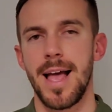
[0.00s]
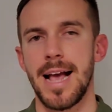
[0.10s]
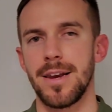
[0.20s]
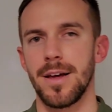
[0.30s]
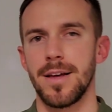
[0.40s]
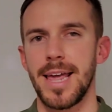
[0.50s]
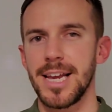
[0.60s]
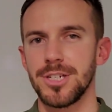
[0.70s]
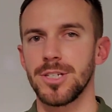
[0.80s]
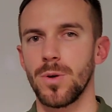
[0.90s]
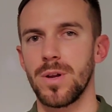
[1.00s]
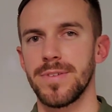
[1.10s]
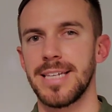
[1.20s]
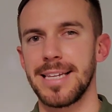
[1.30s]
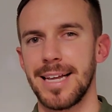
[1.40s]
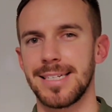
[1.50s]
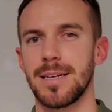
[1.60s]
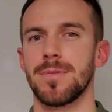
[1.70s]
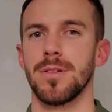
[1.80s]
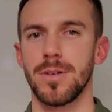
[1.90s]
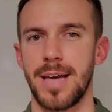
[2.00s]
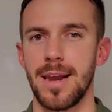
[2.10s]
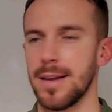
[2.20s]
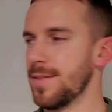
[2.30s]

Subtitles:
And agents don't even take that step to look at it.